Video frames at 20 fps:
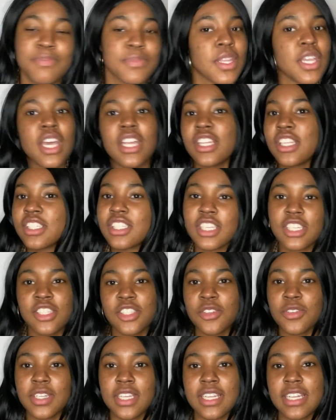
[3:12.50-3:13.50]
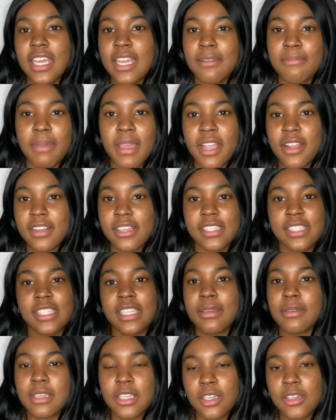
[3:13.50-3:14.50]
just a student in Paris,
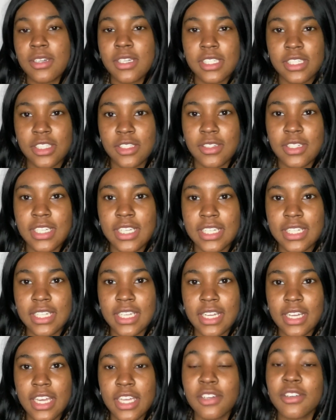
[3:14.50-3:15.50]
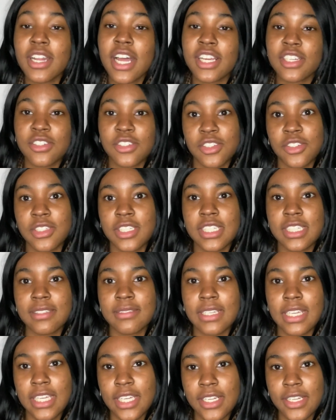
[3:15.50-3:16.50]
a student, international student
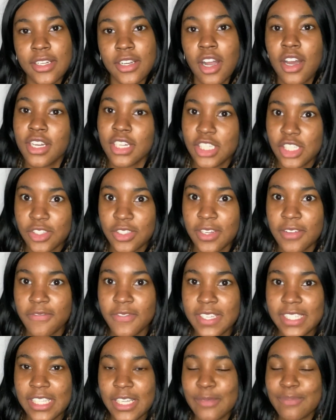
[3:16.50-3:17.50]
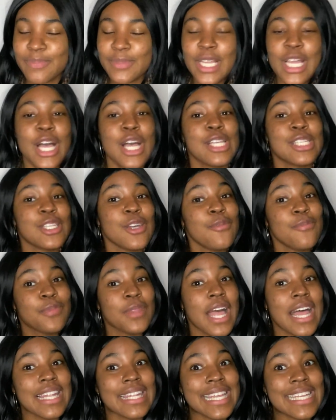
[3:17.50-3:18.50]
here on a student visa. So
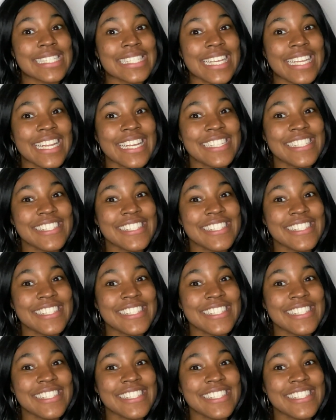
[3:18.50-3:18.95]
let's get into